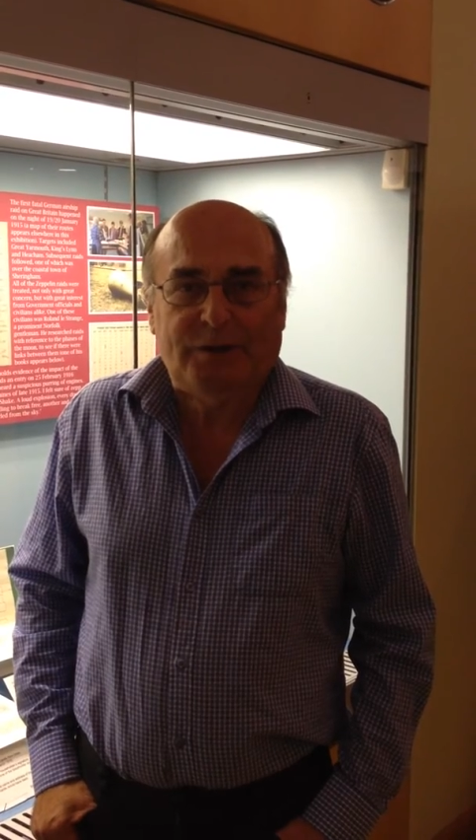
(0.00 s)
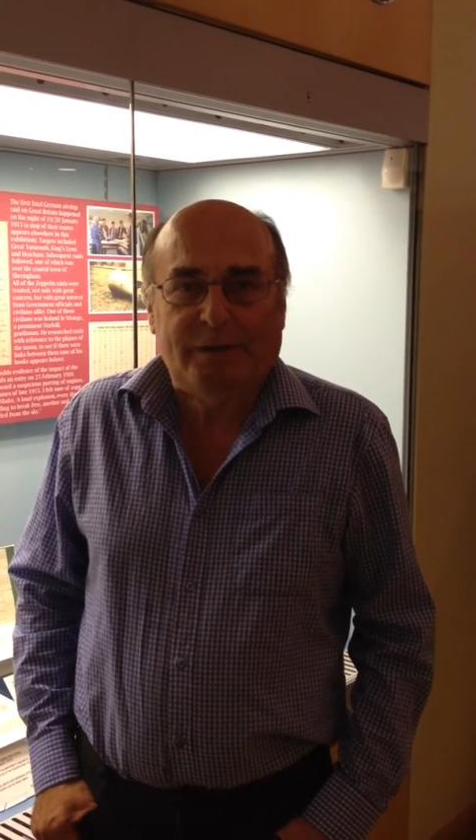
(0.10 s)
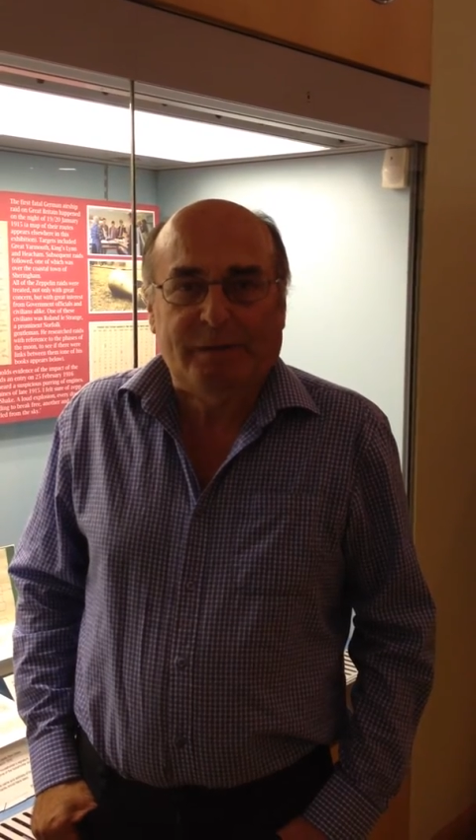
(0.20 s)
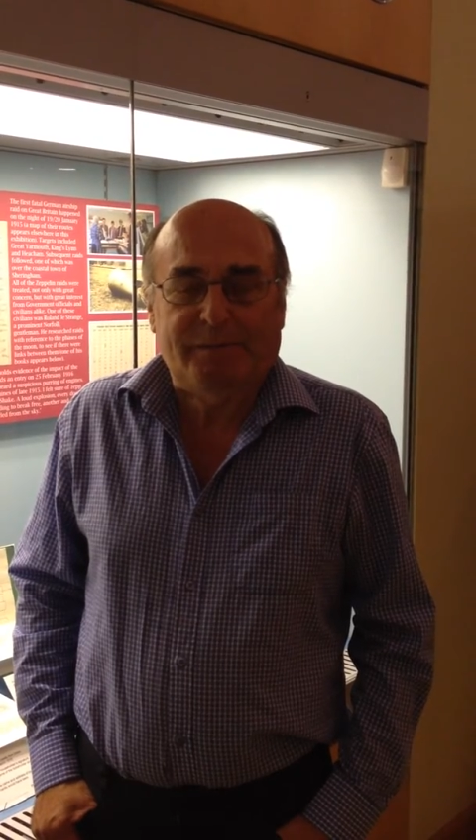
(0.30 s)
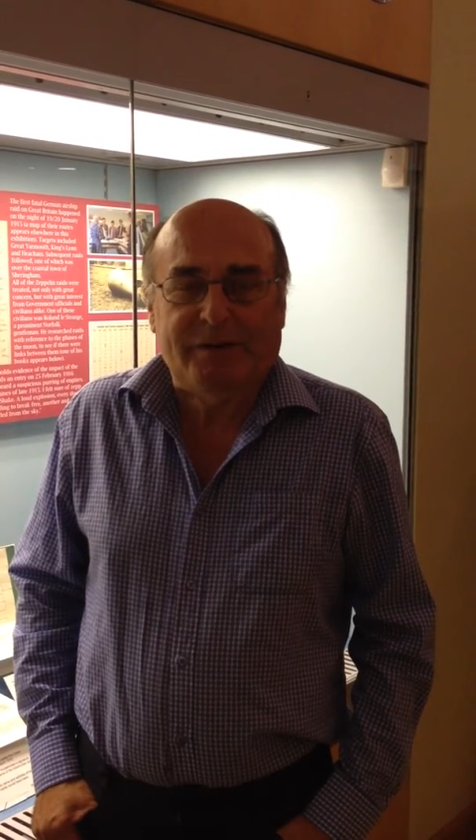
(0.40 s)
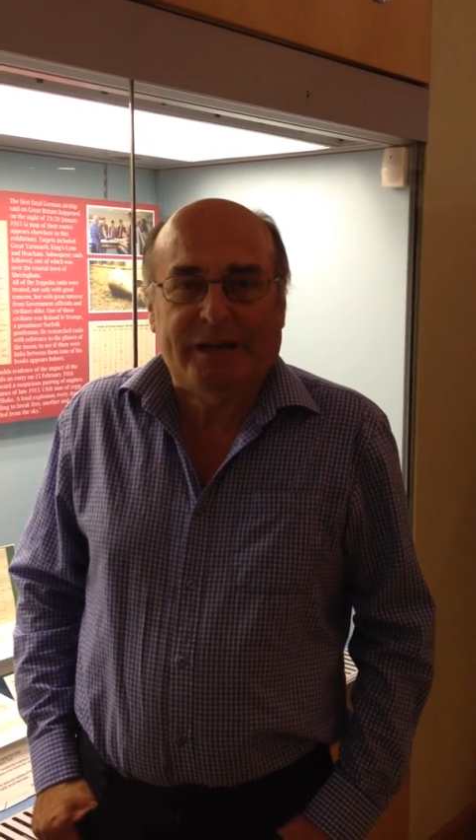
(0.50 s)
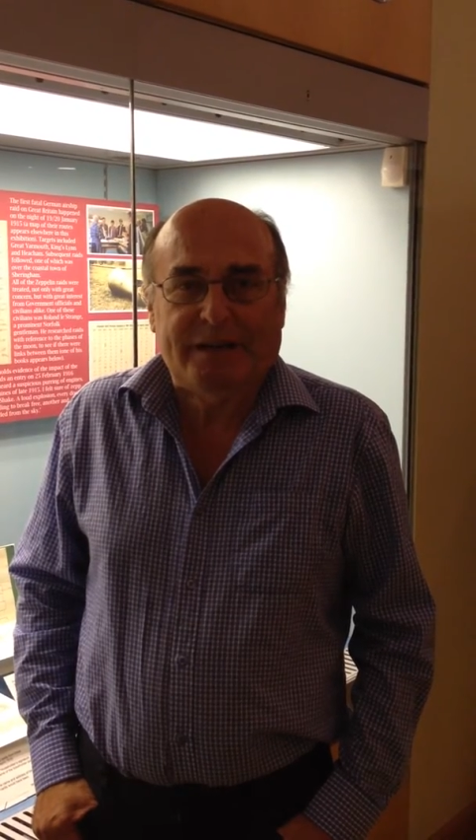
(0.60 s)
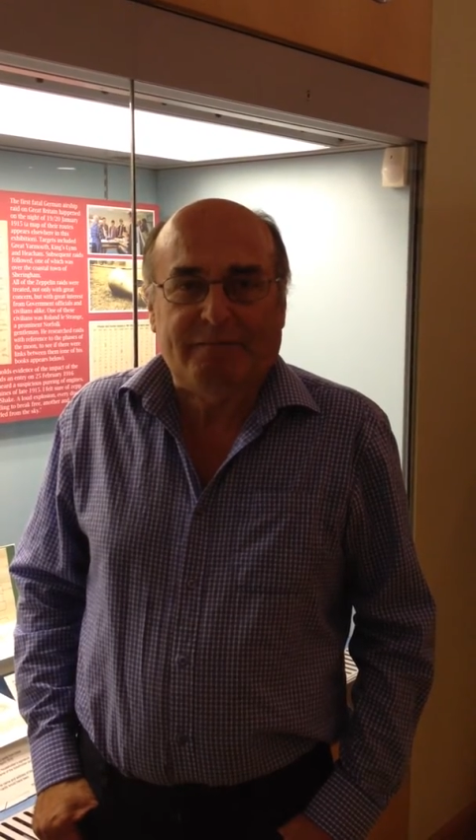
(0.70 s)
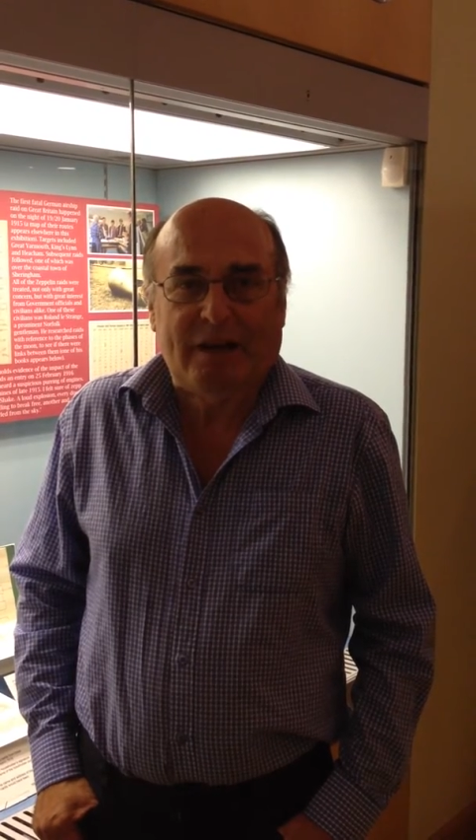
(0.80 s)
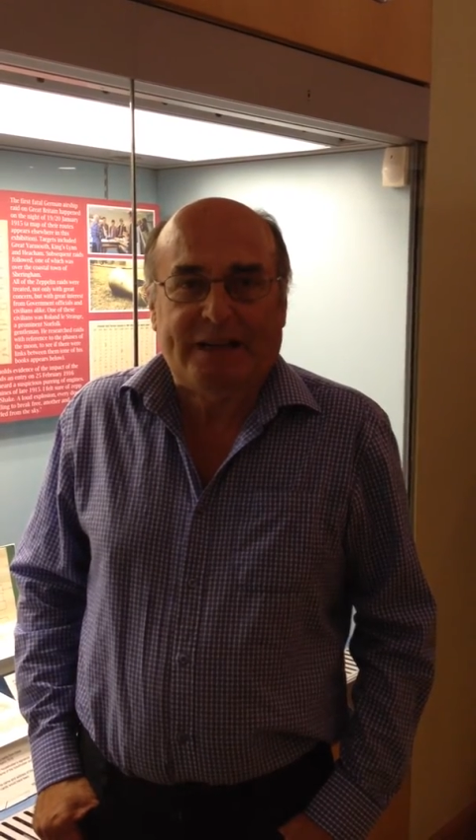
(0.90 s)
so we're bringing
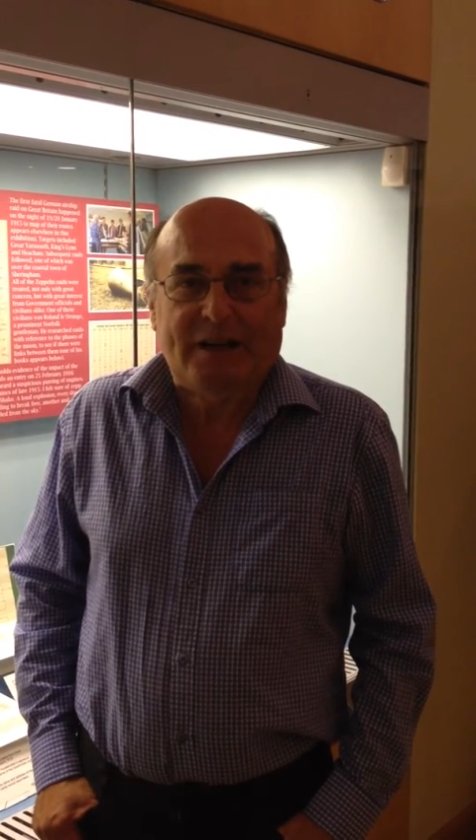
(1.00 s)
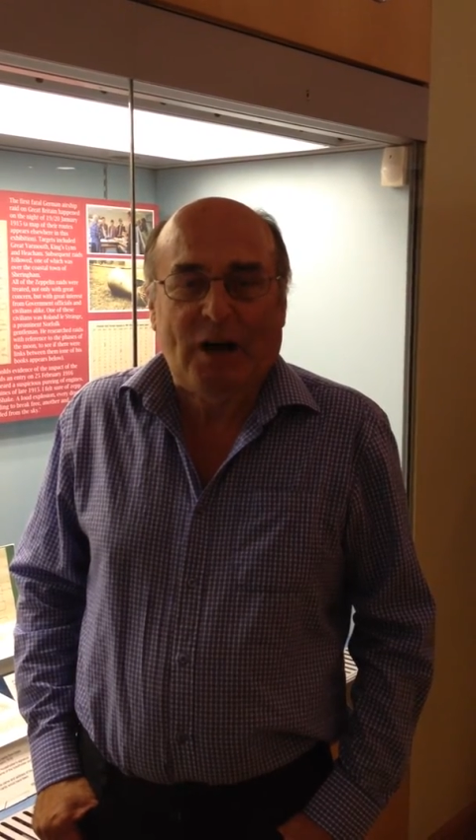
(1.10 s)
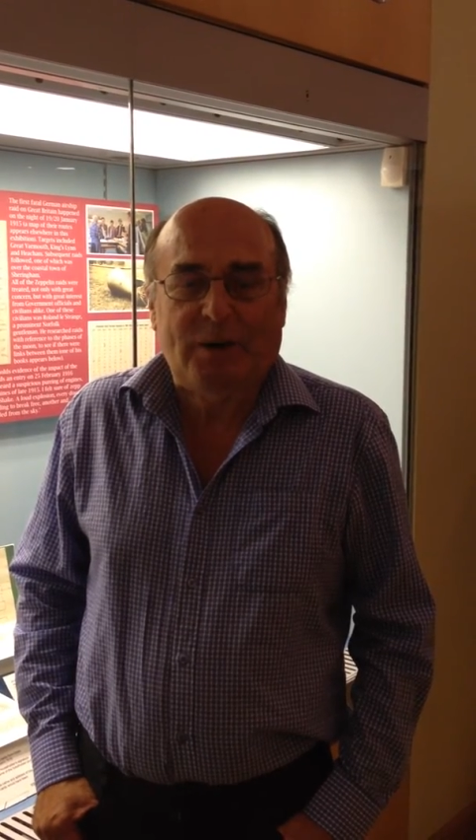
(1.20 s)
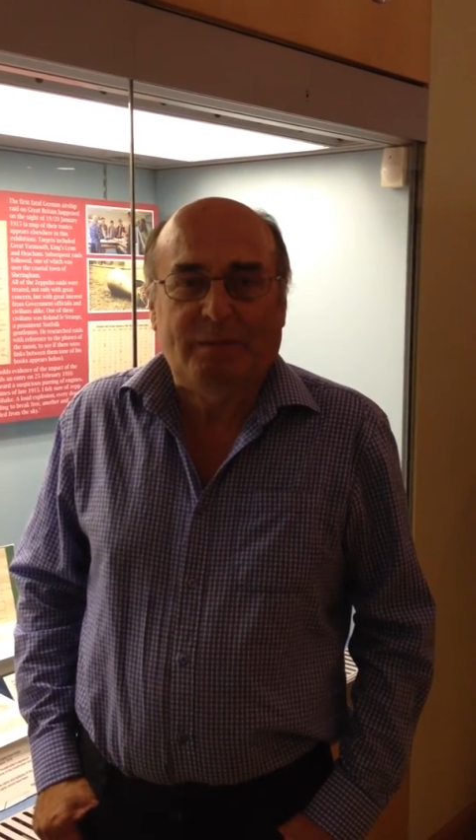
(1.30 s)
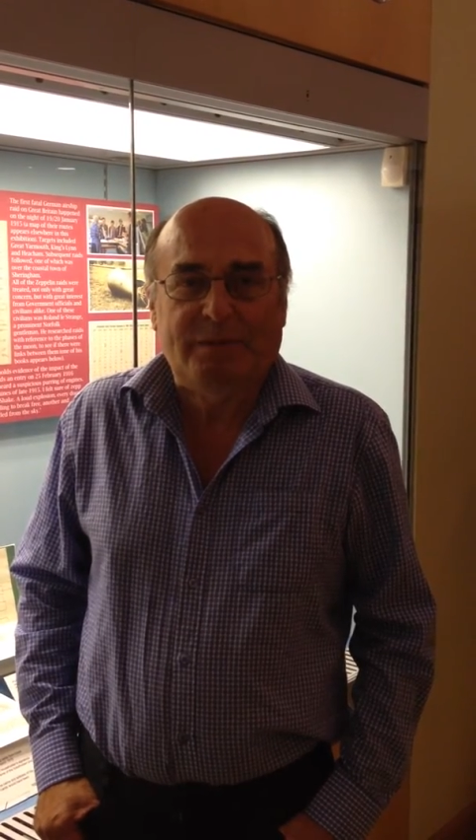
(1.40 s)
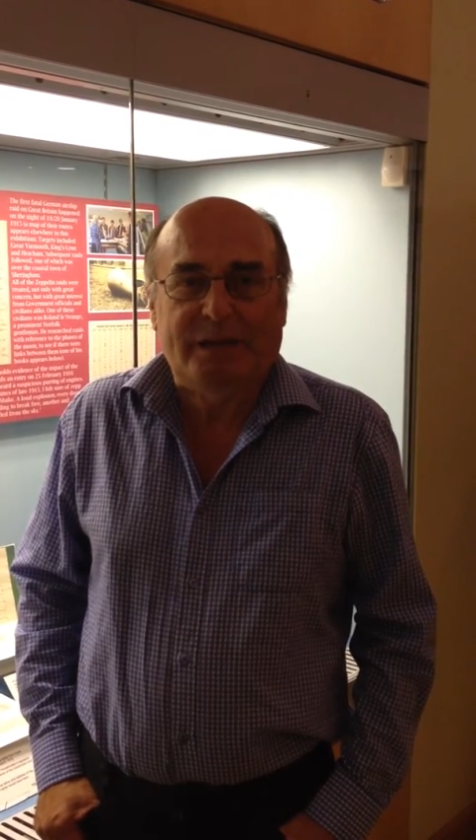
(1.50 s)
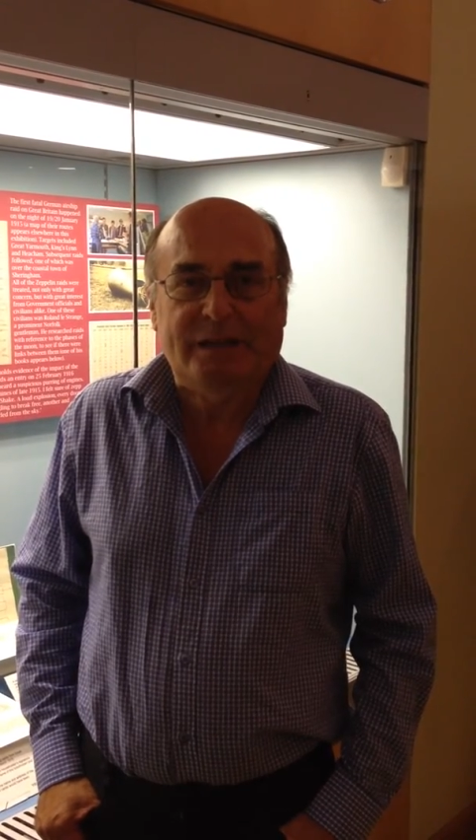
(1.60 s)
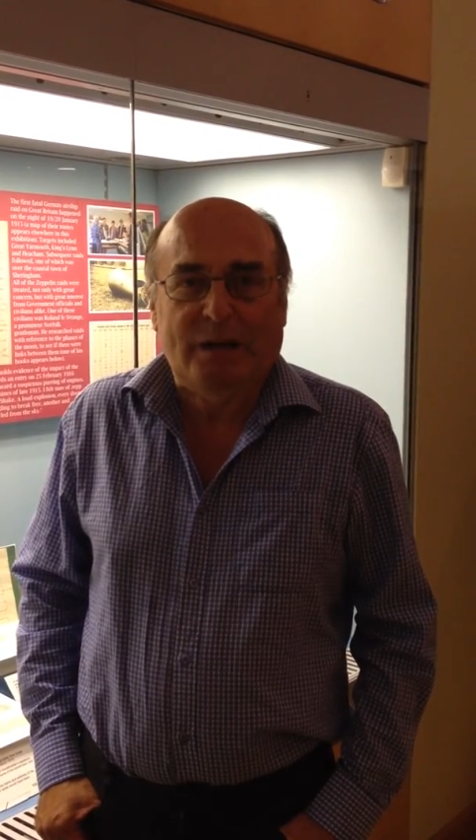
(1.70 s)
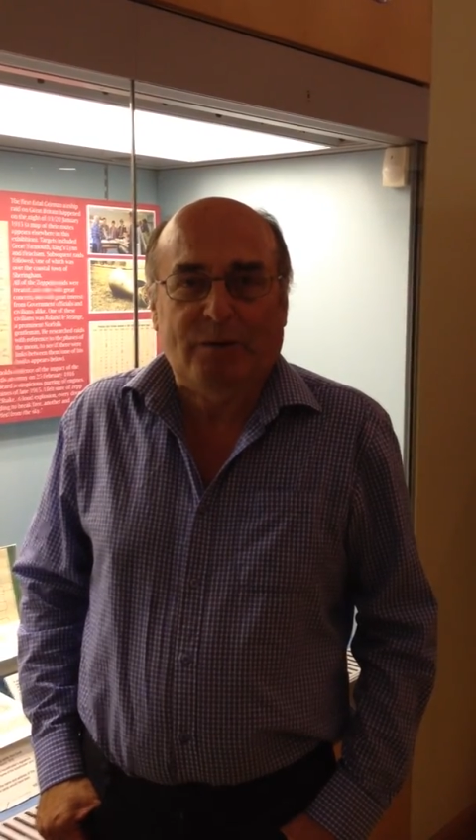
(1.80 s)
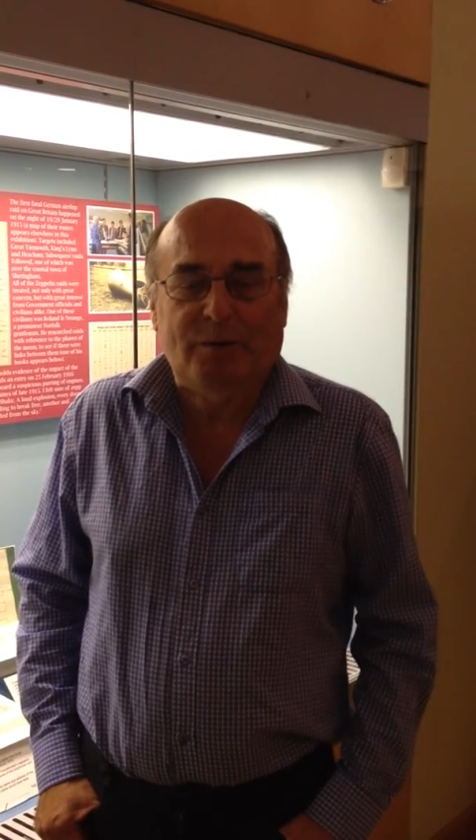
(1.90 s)
it right home
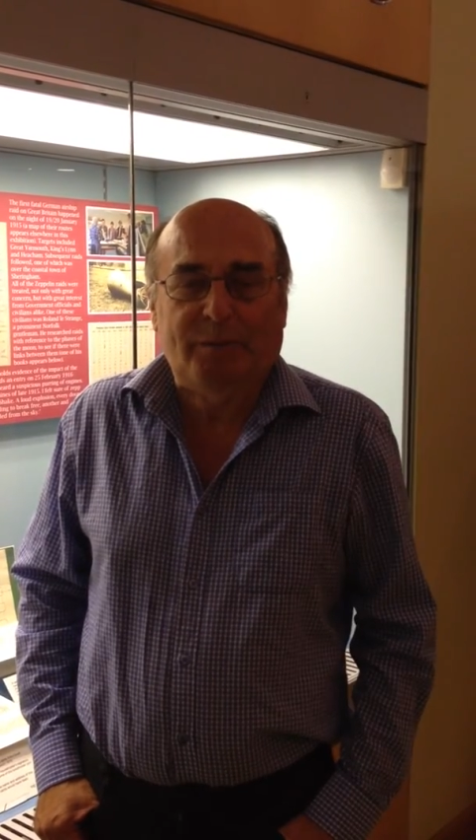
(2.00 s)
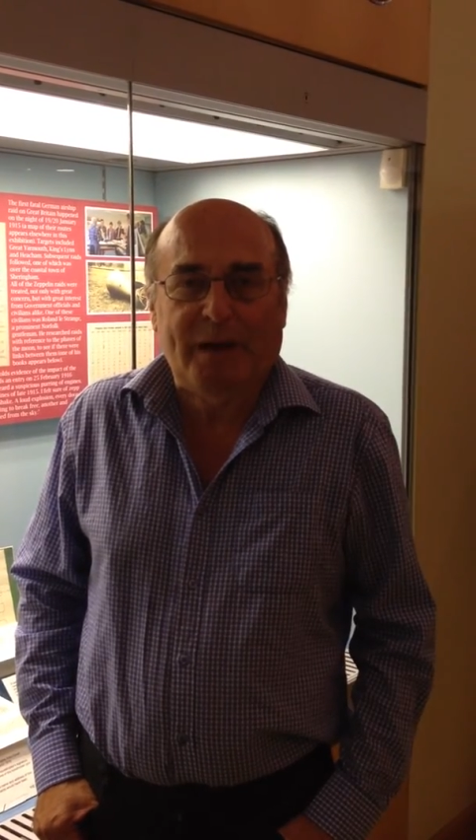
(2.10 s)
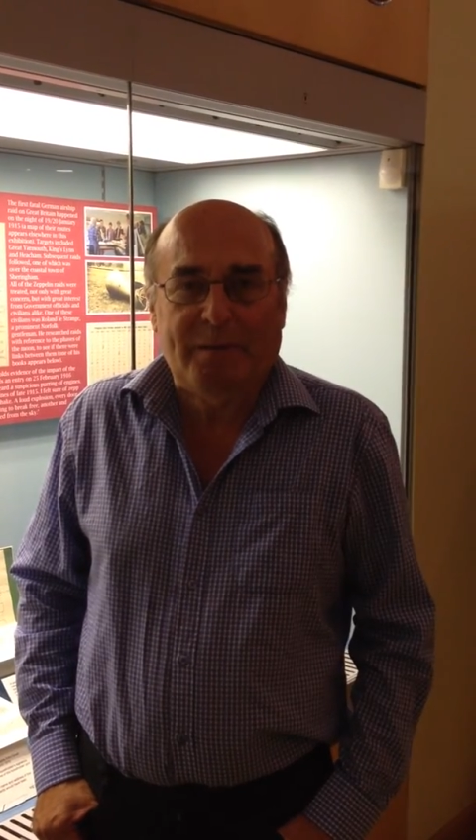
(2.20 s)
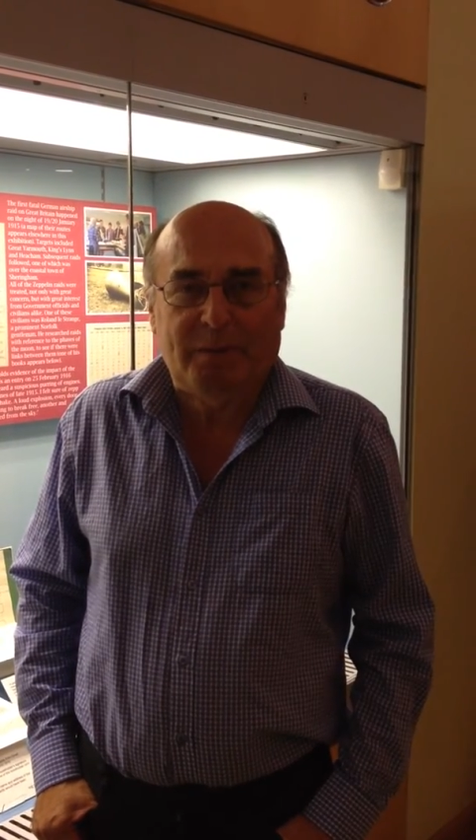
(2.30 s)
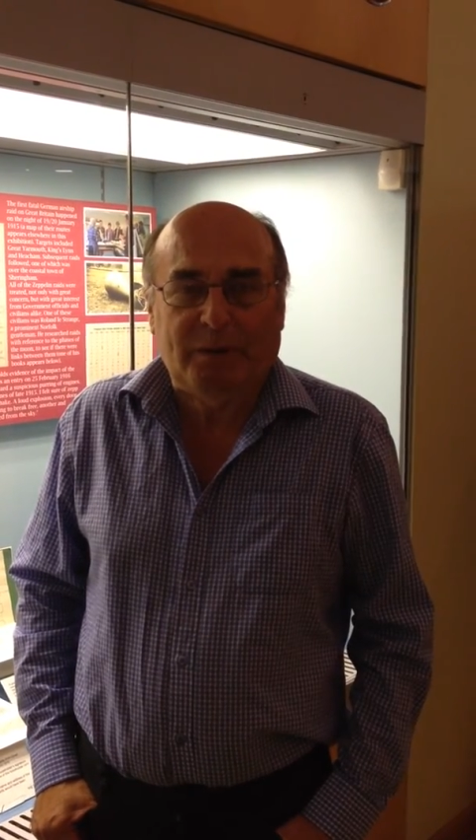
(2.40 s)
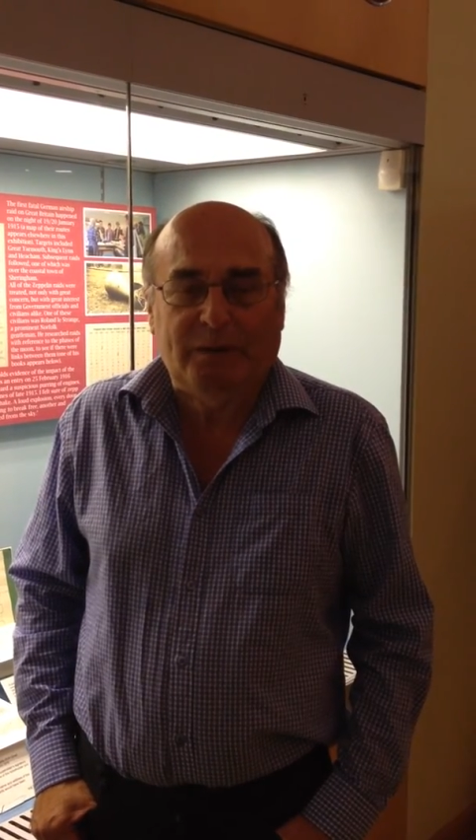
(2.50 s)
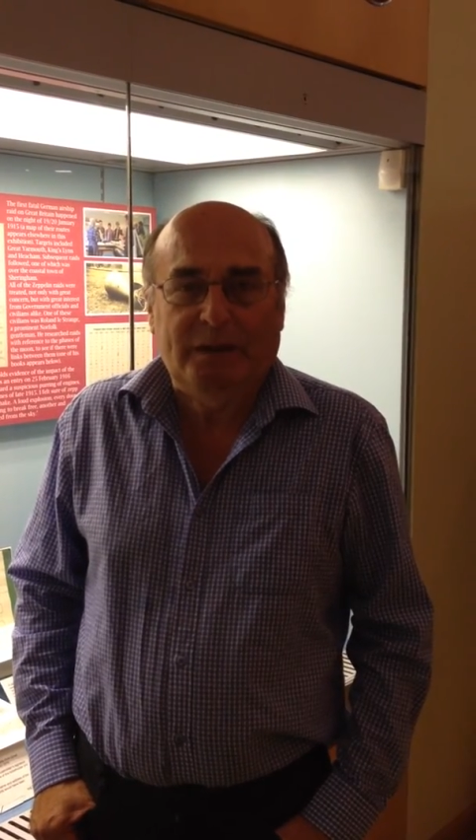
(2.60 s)
to local people,